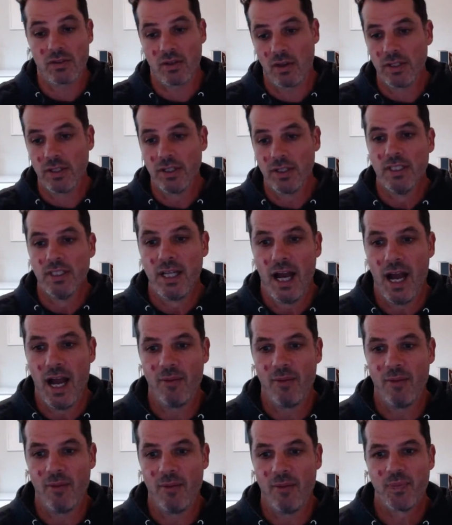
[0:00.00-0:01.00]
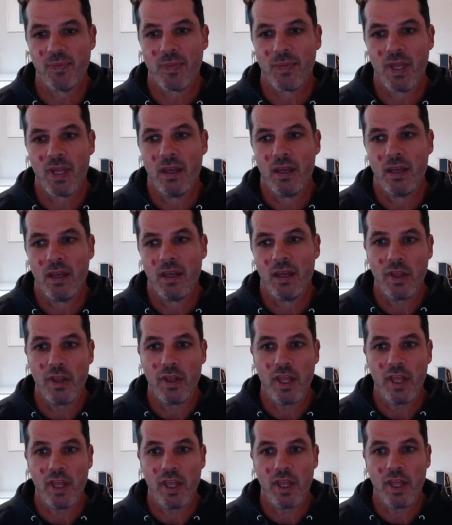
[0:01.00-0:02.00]
So hopefully
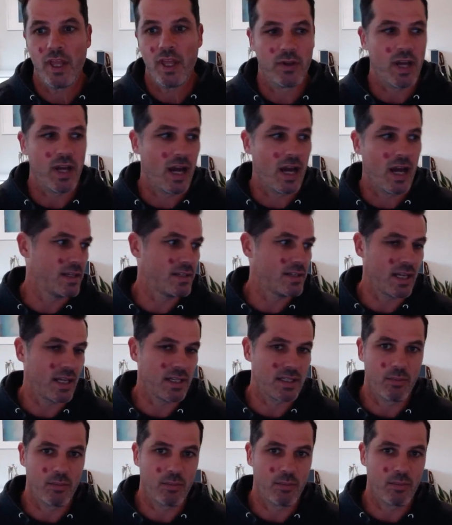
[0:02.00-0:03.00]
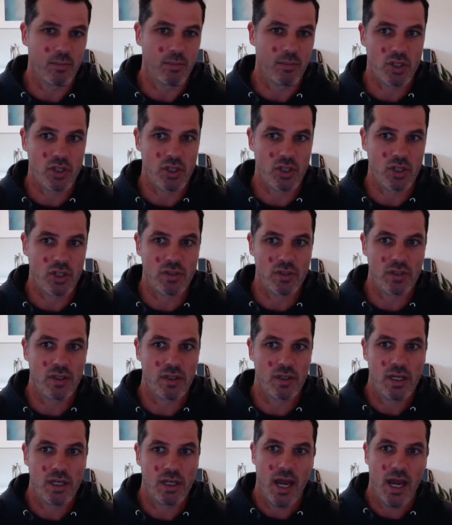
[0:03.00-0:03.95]
that was helpful, guys. Let's take some questions.